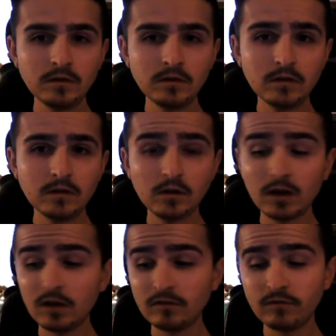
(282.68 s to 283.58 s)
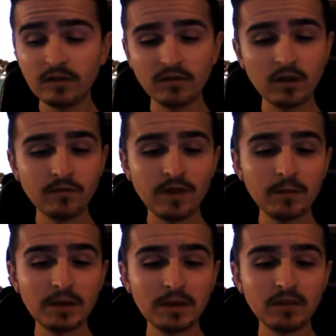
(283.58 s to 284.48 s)
Your closest friends are your family in
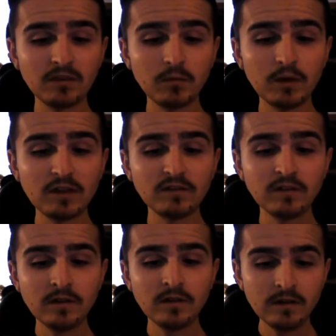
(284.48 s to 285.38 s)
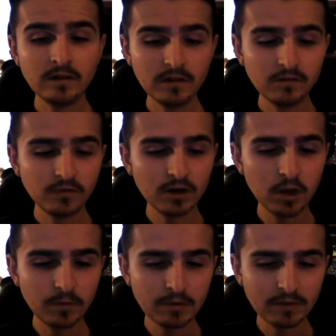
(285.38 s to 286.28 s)
some ways. For a lot of
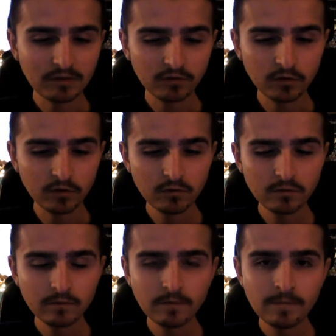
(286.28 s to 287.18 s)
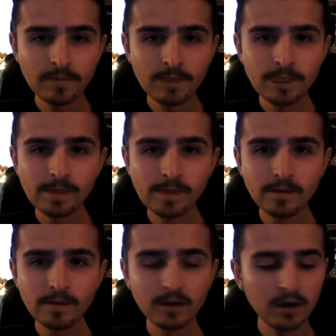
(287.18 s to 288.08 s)
people, that's true.
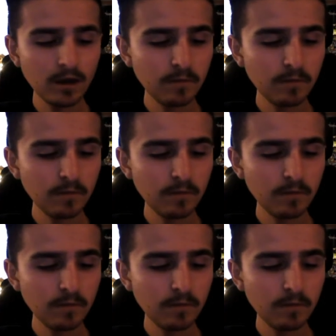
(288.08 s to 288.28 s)
Yeah,